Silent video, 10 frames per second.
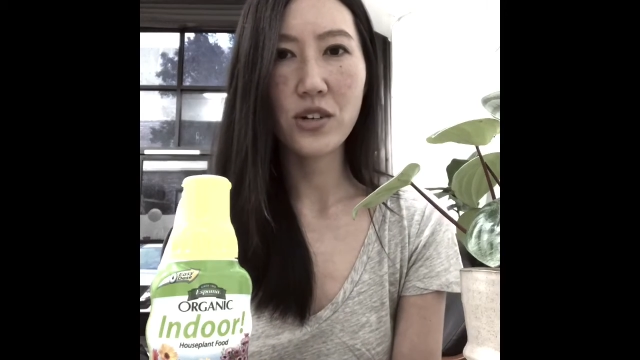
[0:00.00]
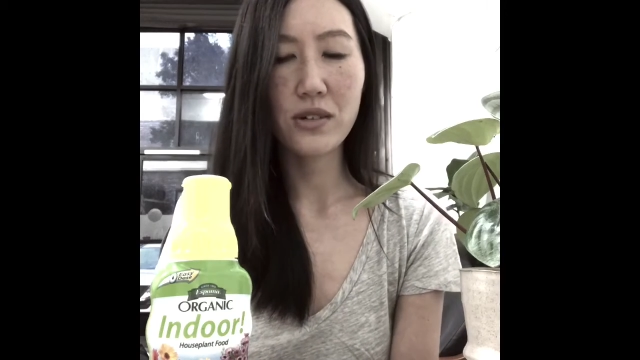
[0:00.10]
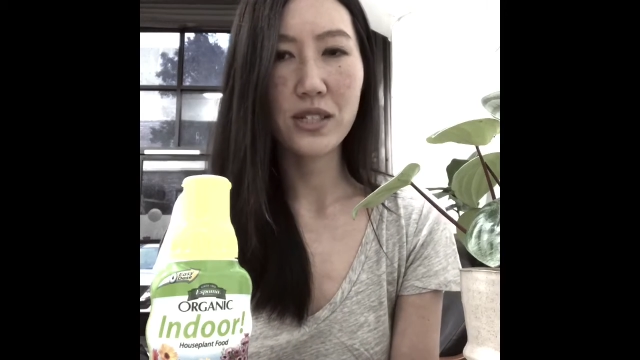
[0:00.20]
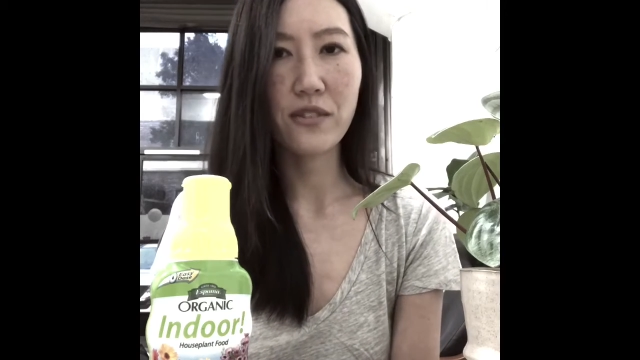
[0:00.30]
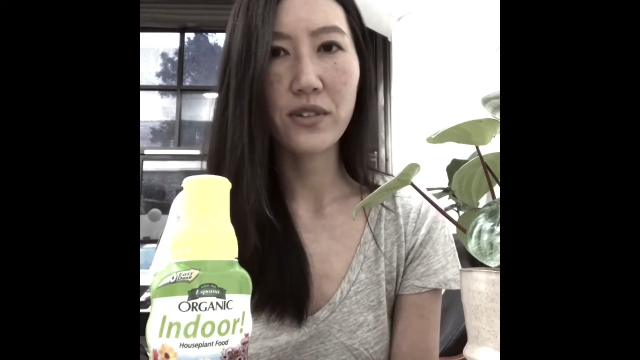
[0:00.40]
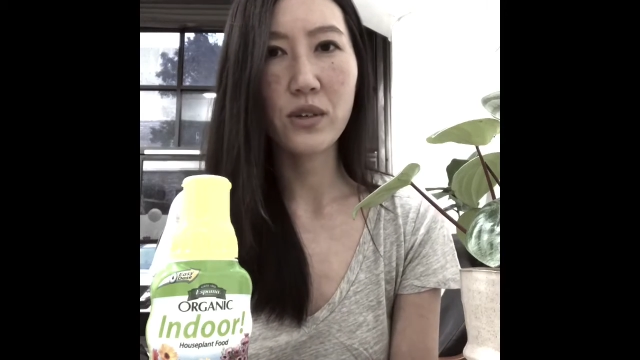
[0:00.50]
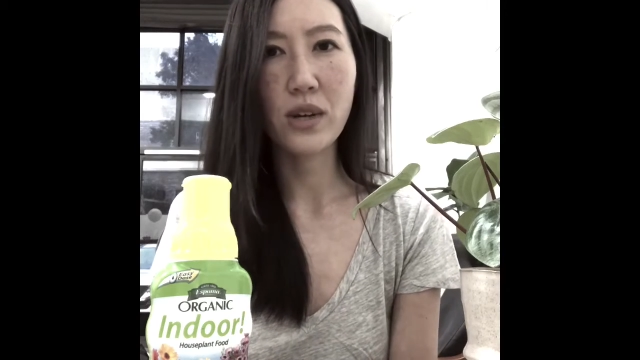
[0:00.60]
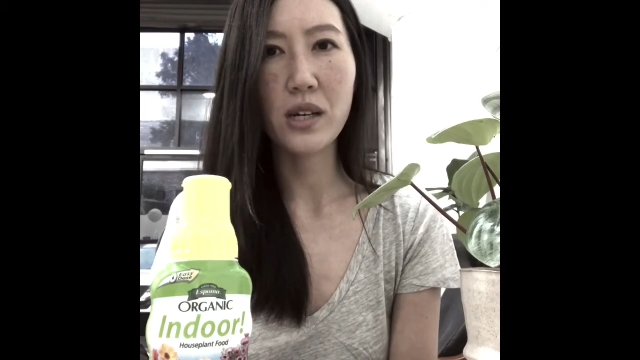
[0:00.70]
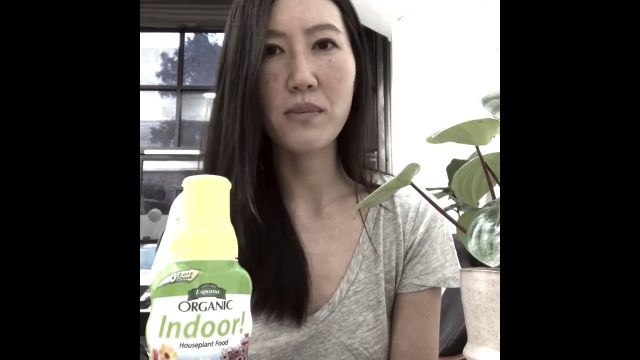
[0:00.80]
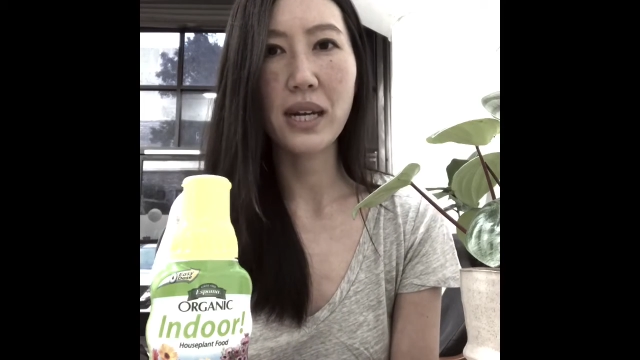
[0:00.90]
I would definitely
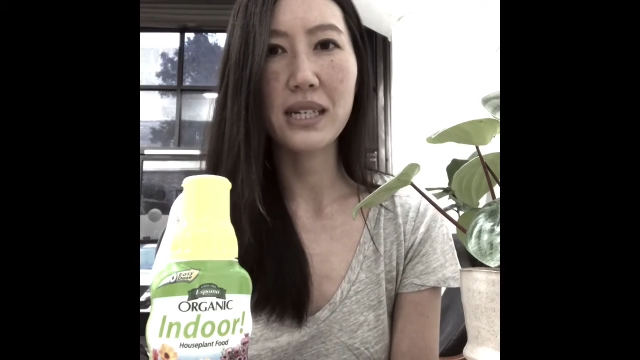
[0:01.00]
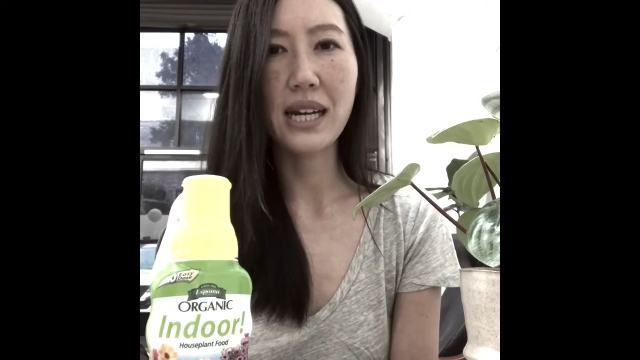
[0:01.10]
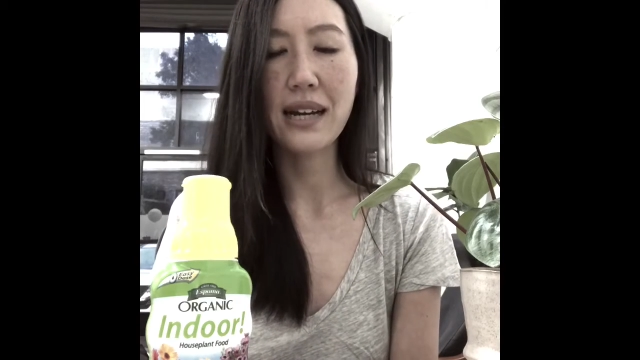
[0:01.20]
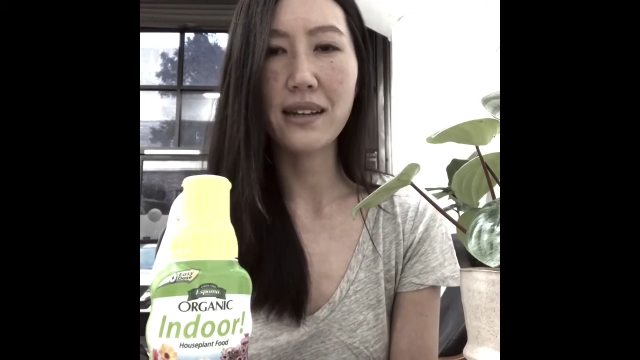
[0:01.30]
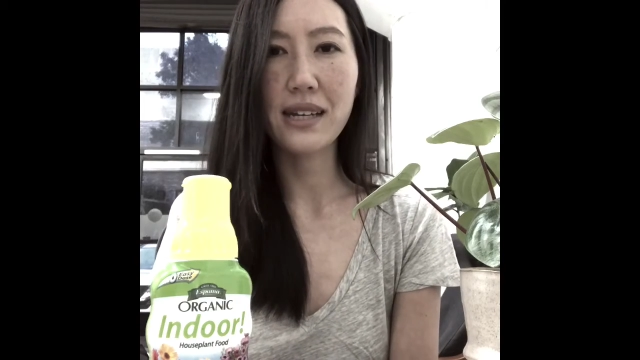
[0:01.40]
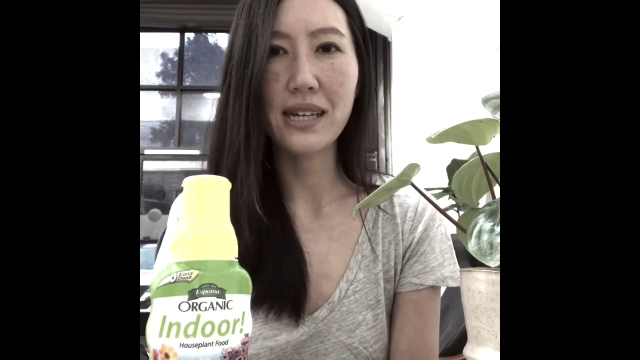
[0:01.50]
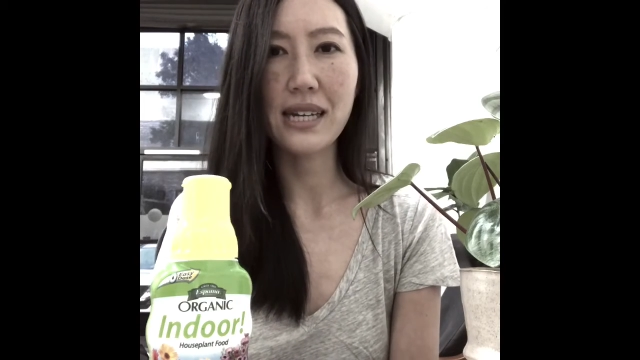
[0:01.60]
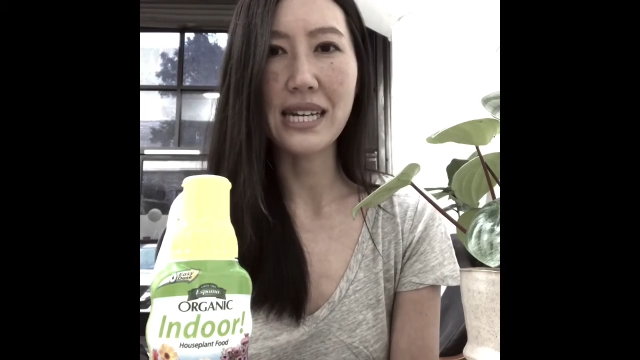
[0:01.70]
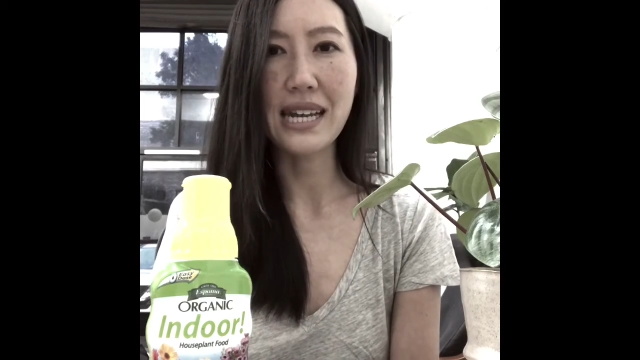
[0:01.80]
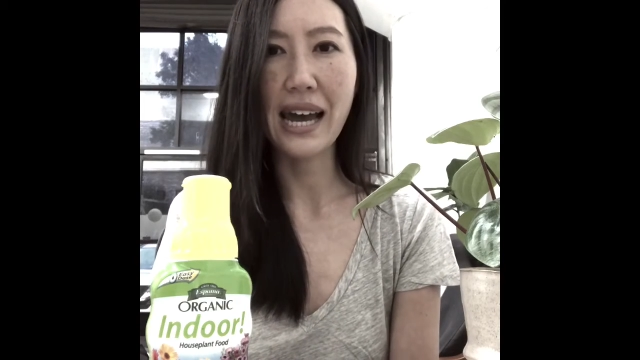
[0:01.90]
recommend cutting
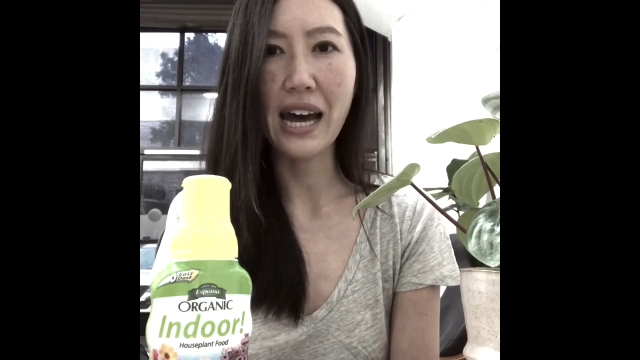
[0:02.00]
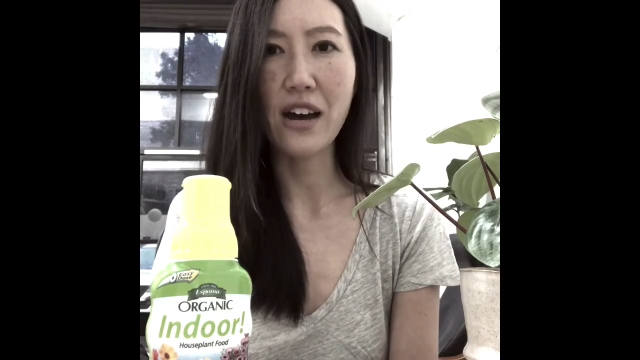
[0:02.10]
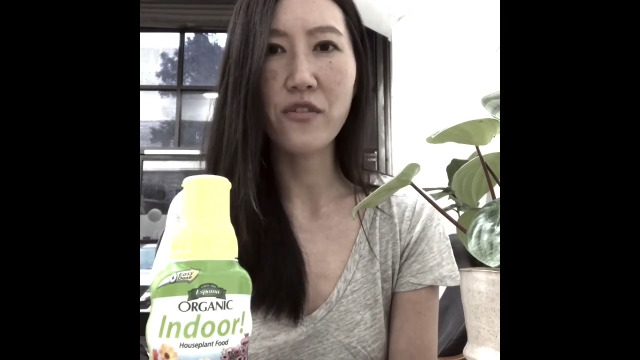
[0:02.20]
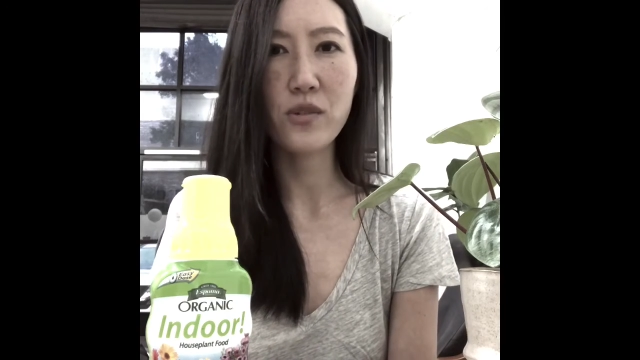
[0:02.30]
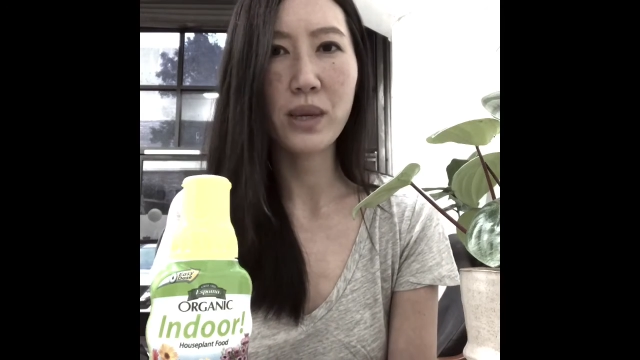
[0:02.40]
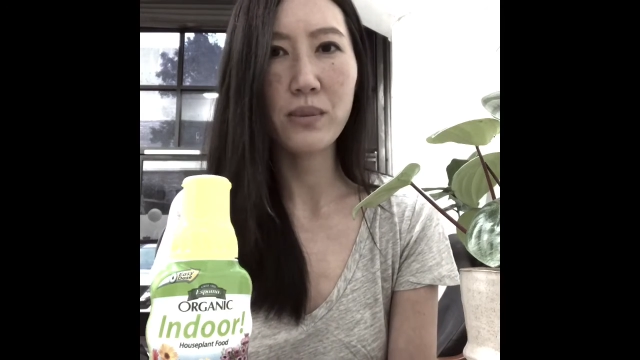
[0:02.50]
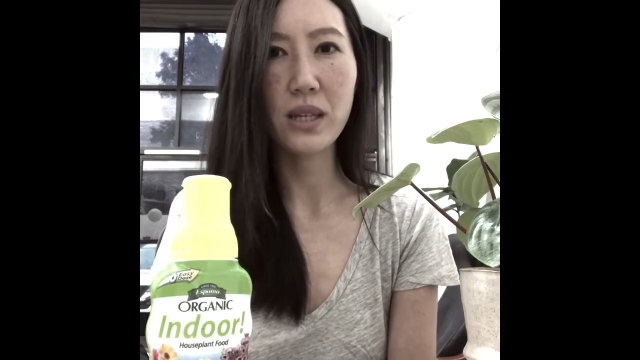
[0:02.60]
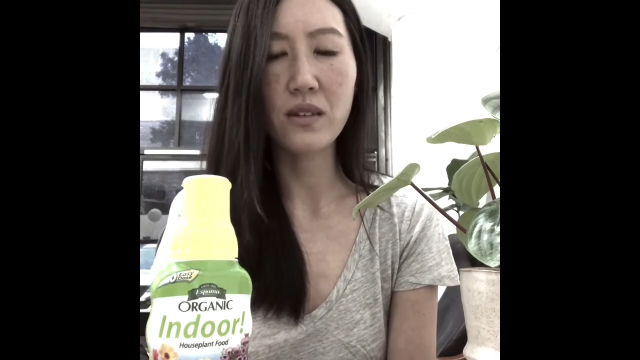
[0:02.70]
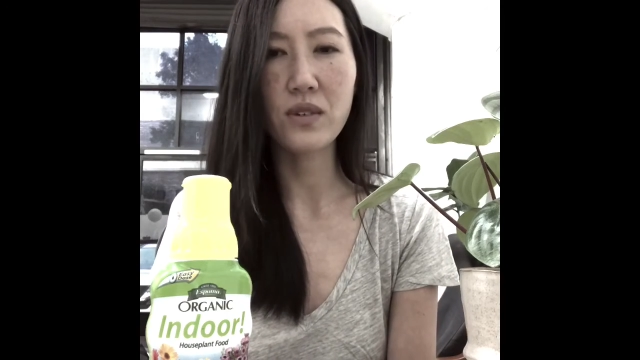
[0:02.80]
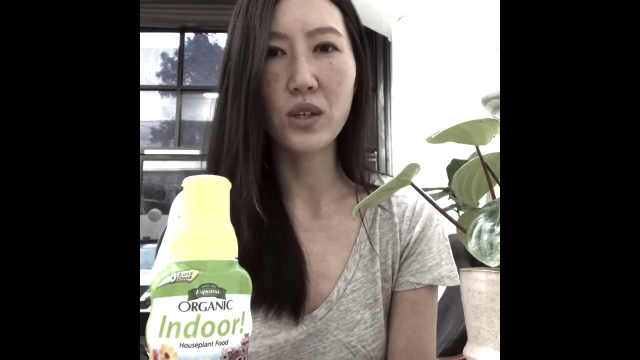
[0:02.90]
it in half or maybe
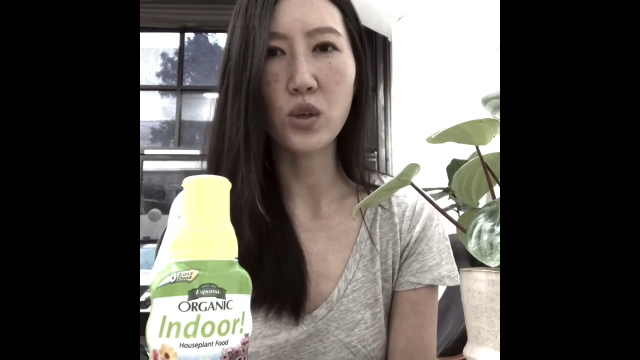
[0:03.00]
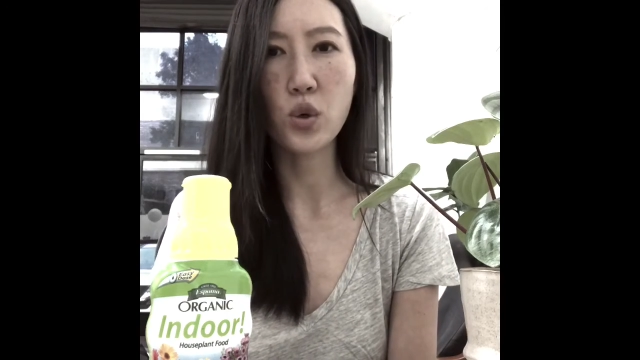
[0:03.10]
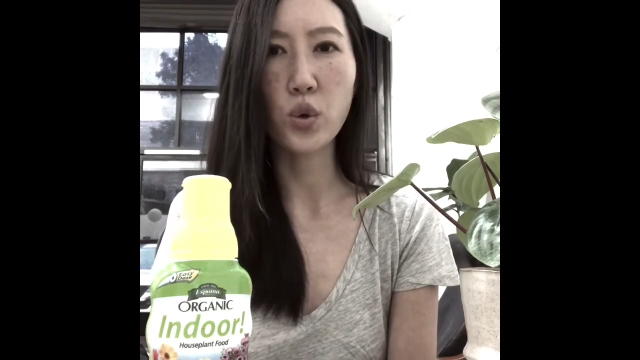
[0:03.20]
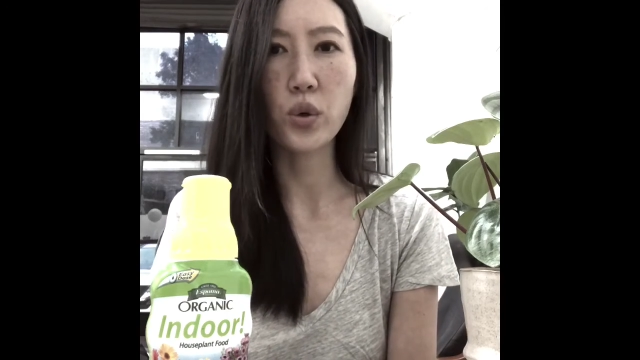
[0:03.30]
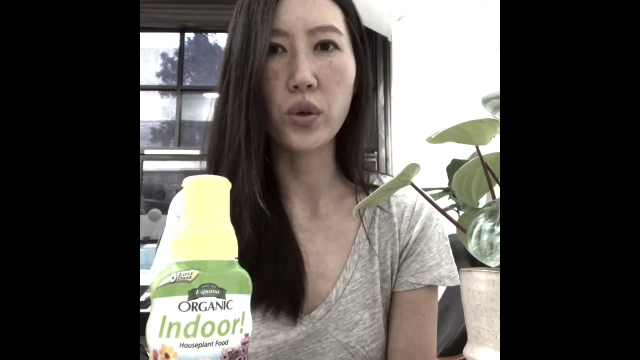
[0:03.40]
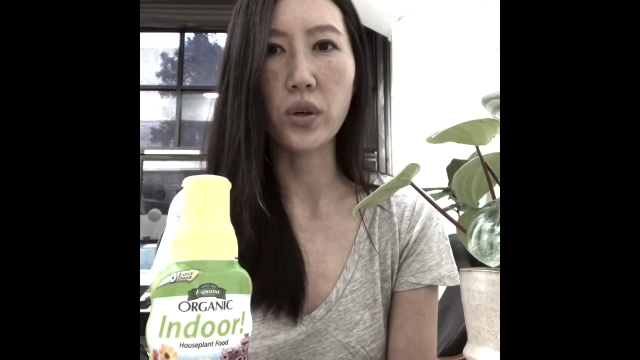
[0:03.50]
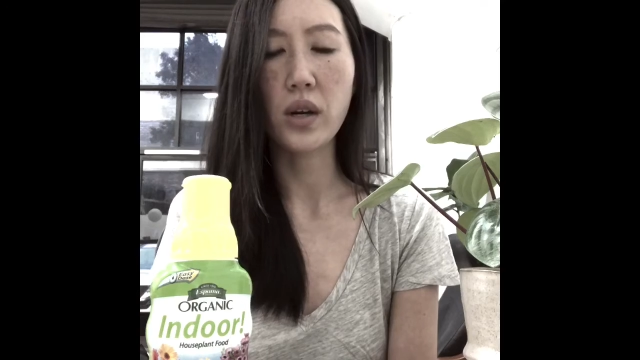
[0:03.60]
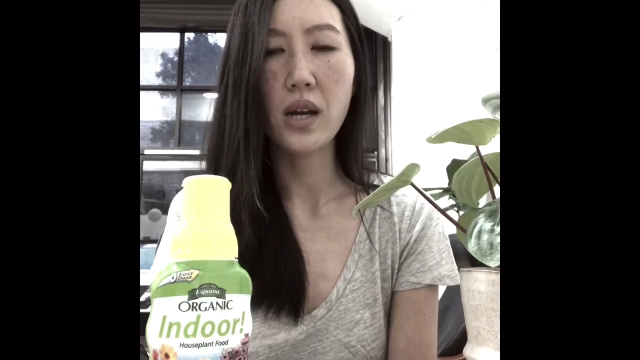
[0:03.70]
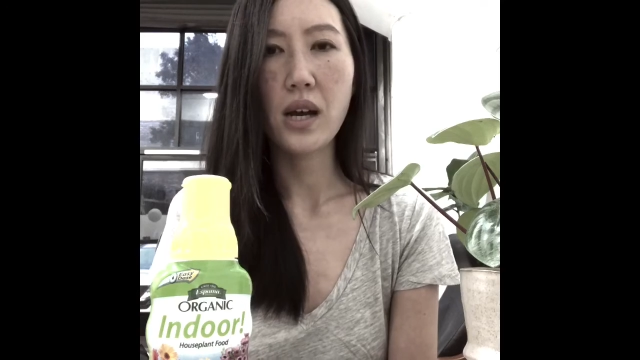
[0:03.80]
even a quarter